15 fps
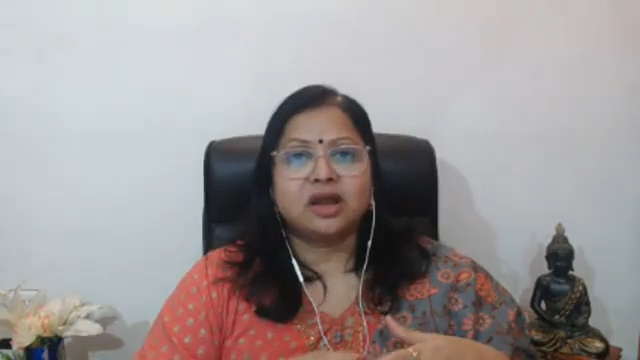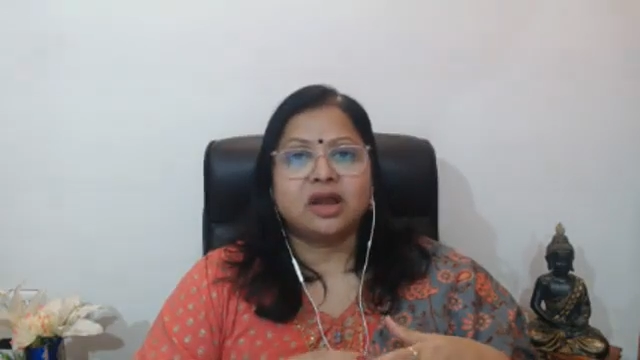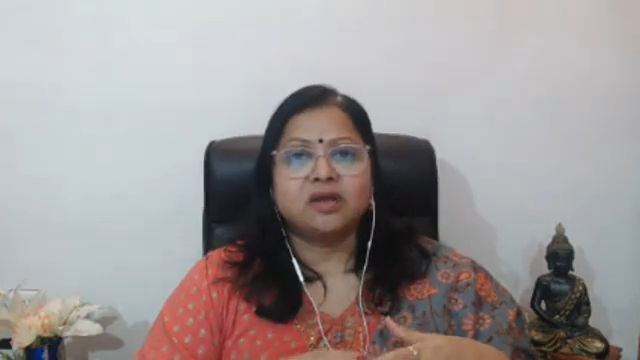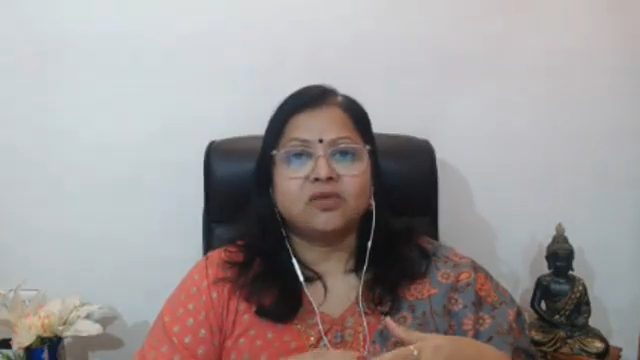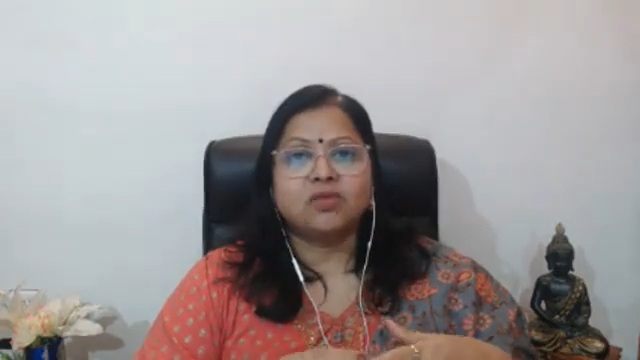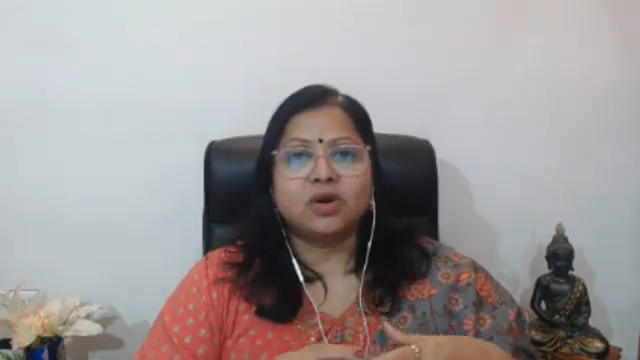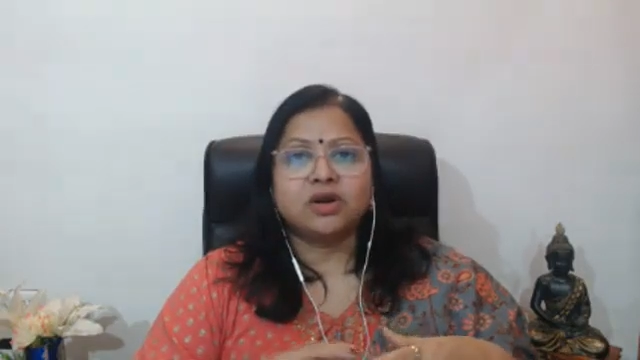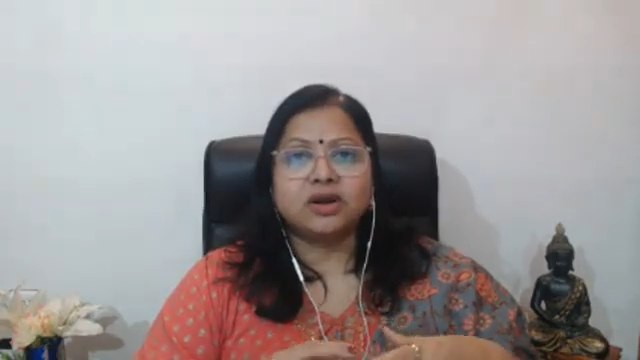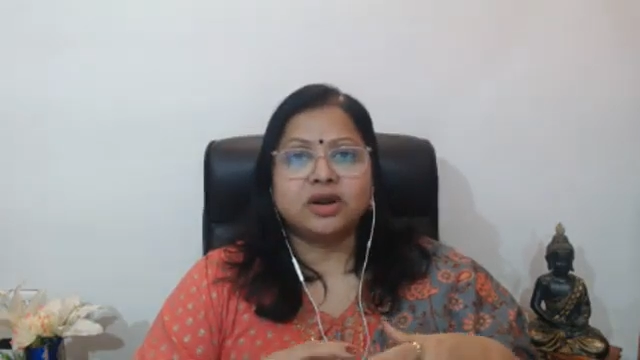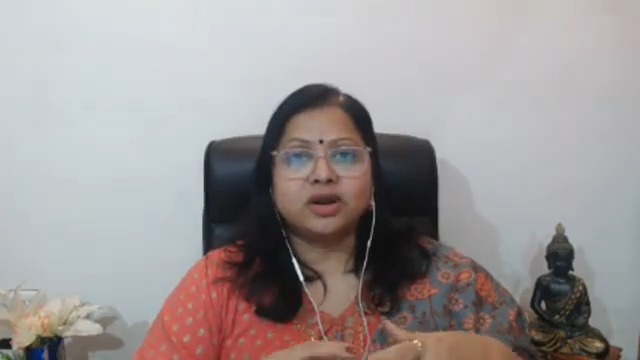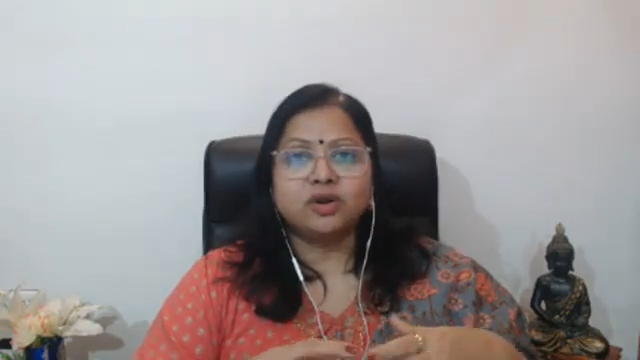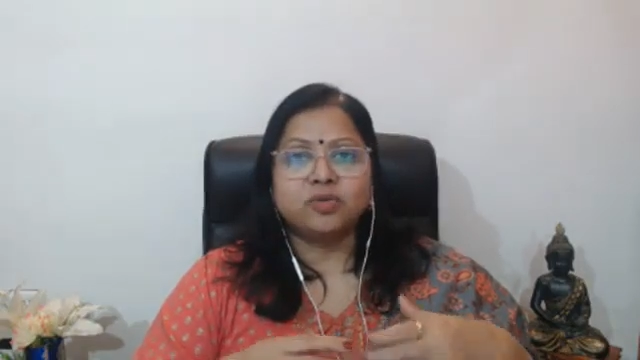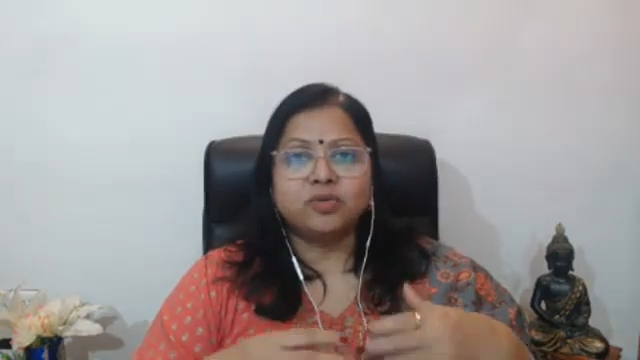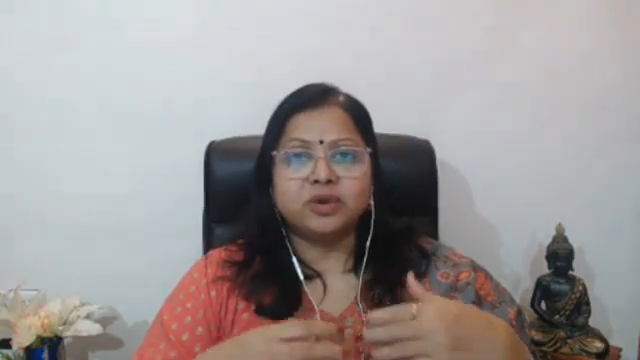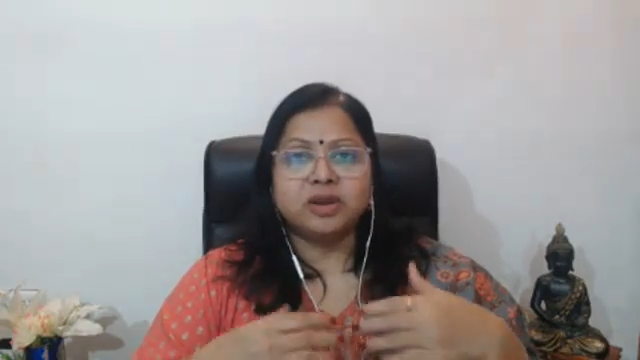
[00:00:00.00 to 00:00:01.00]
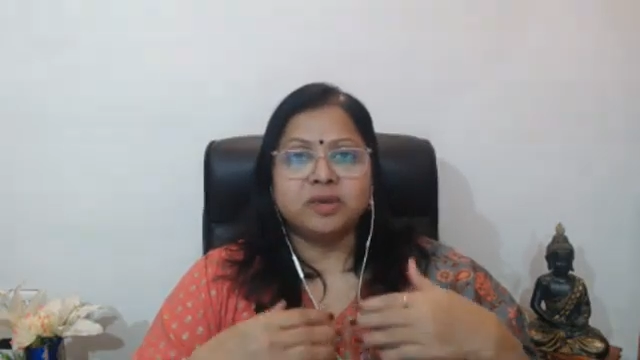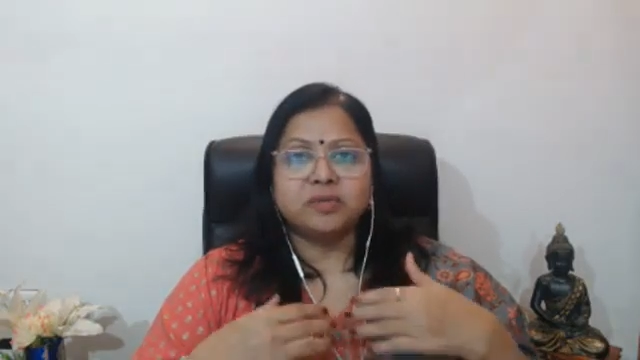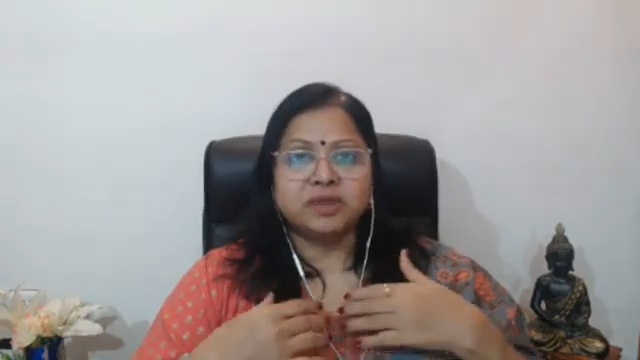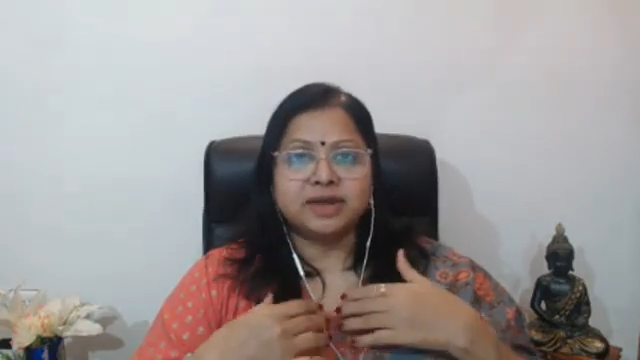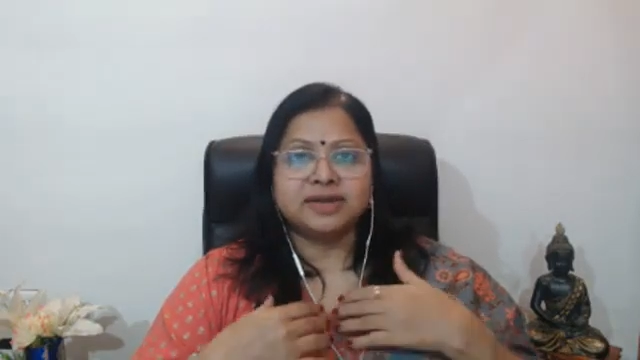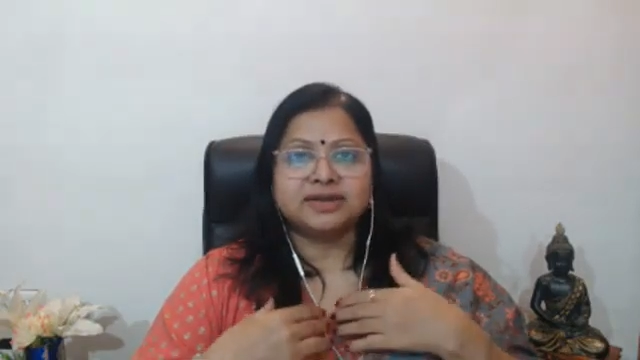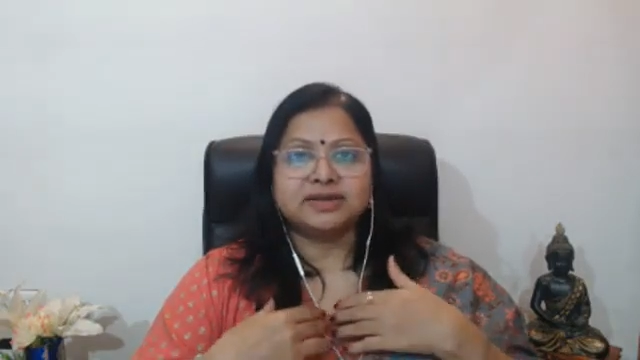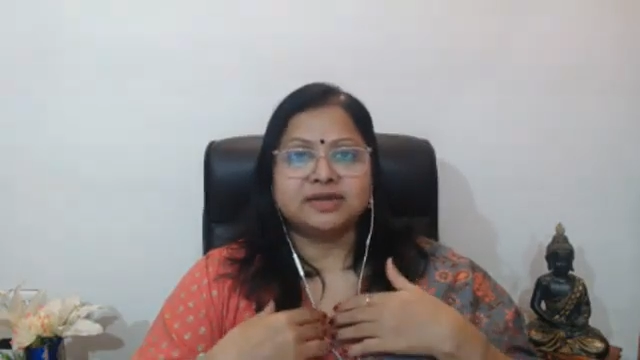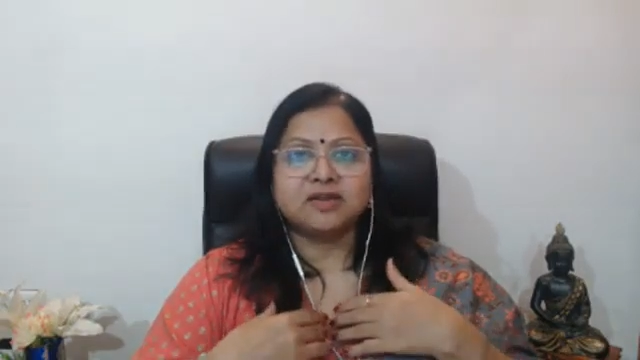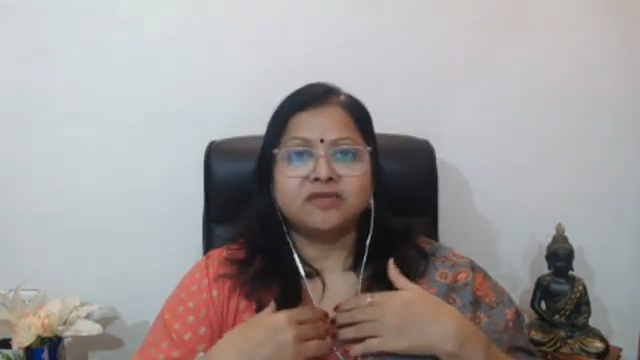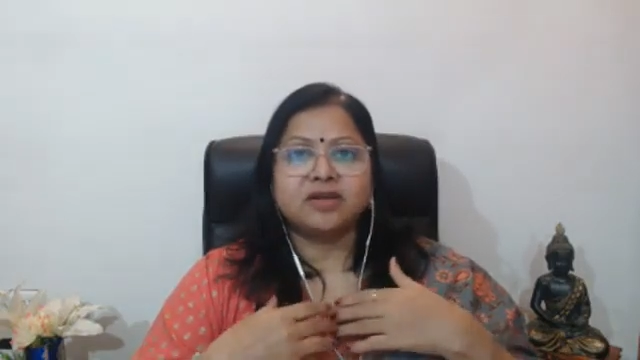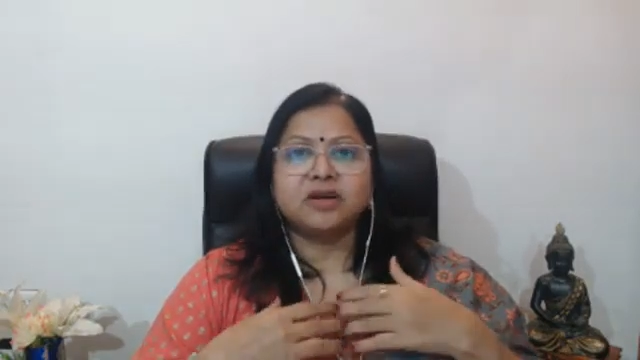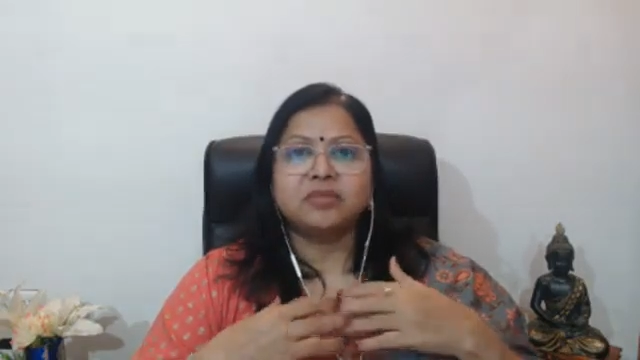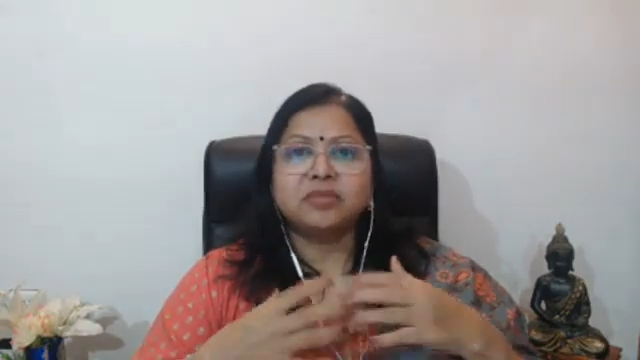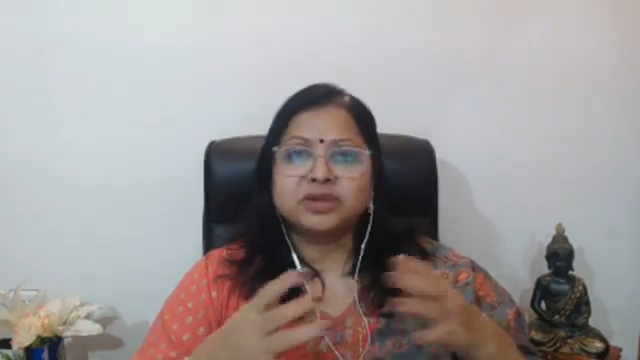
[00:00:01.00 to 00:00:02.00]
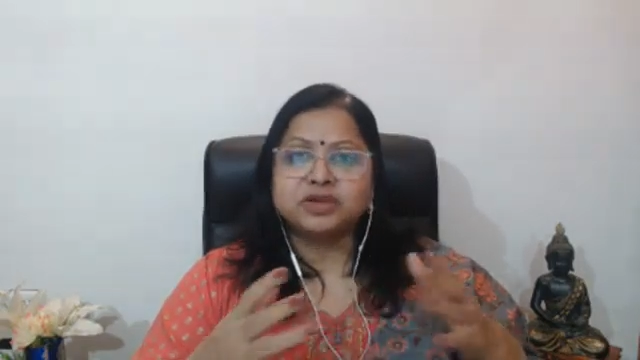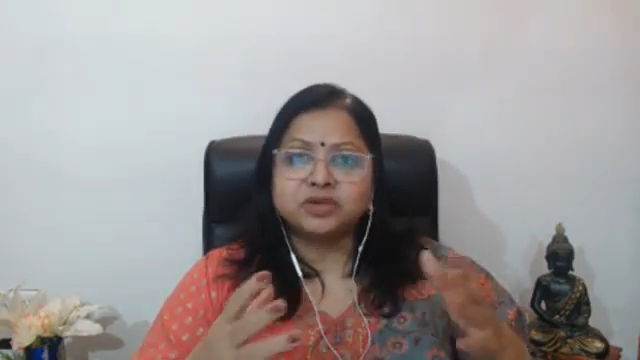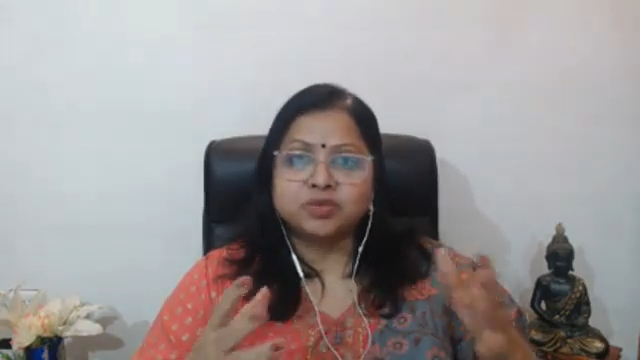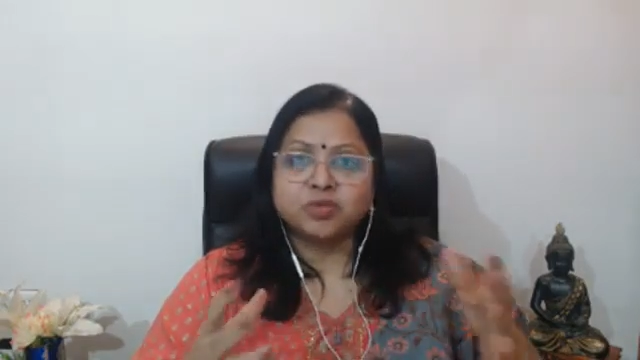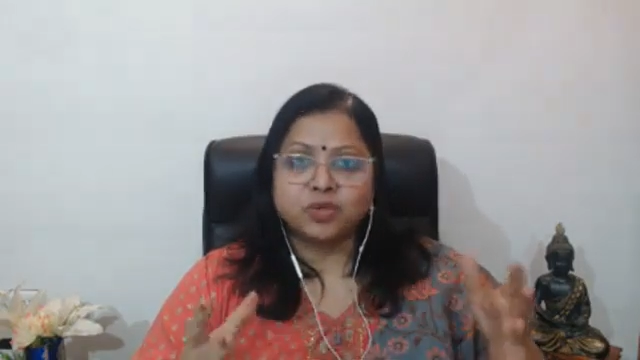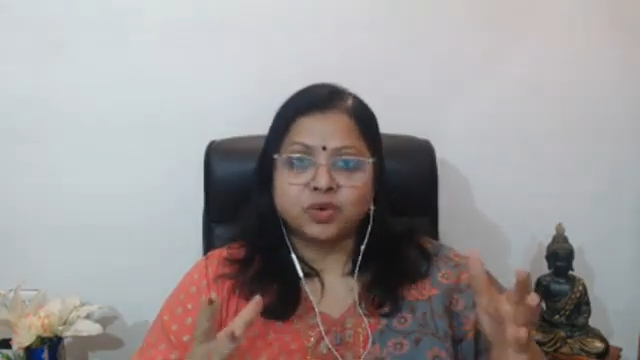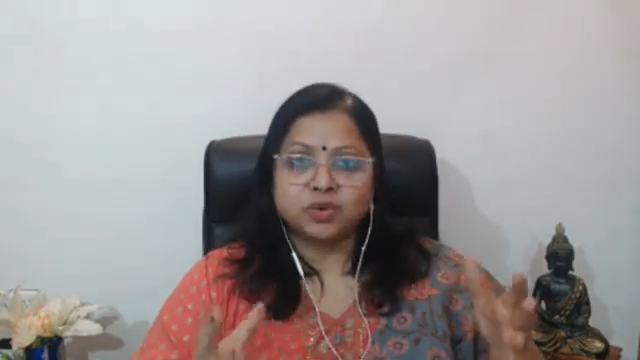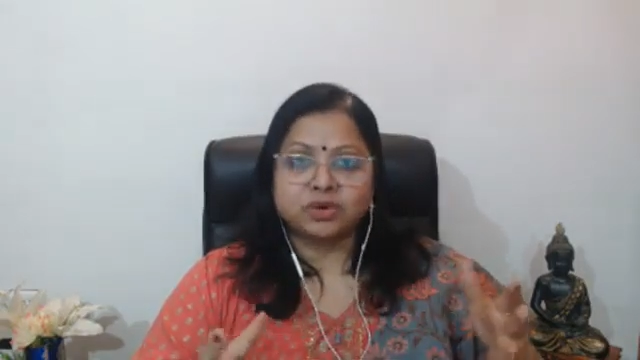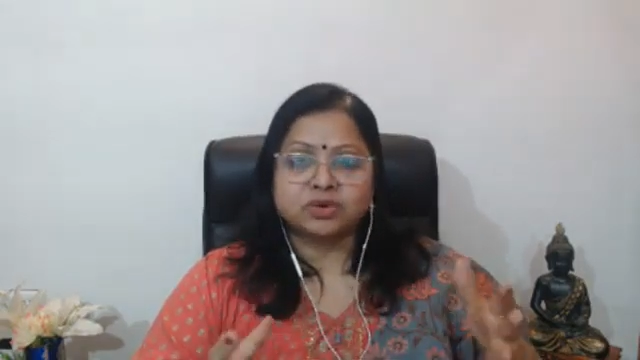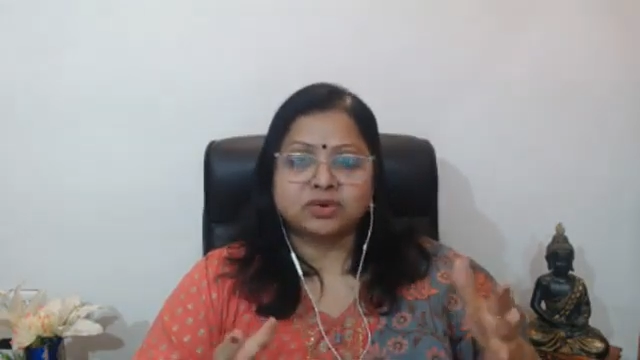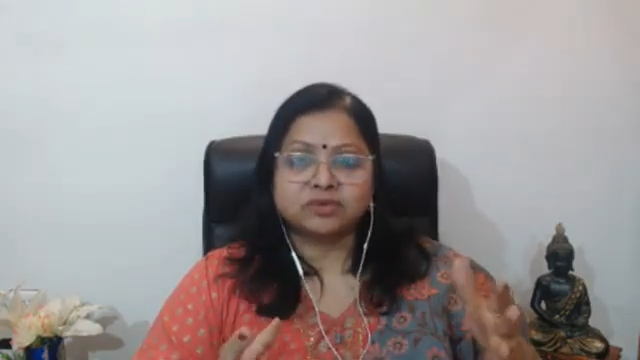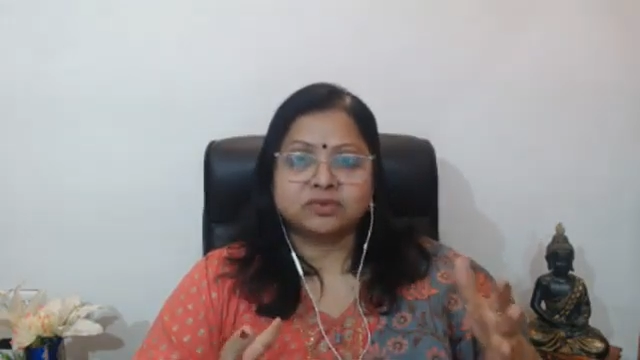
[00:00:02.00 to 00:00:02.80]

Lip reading: I wanted to be myself and much more.